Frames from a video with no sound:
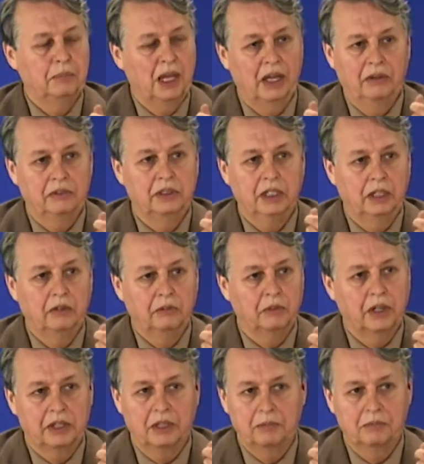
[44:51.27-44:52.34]
pounding
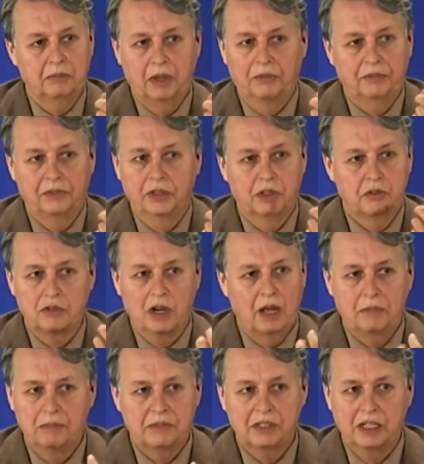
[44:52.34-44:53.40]
rhythm of the
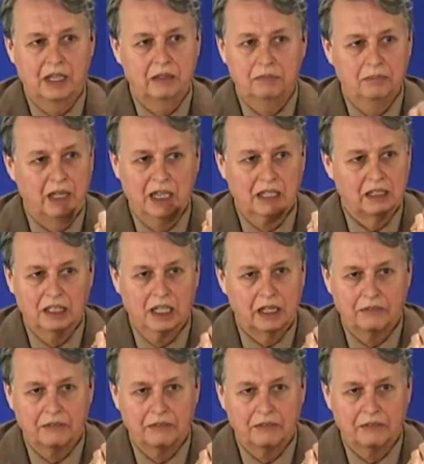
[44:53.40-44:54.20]
drums that make a lot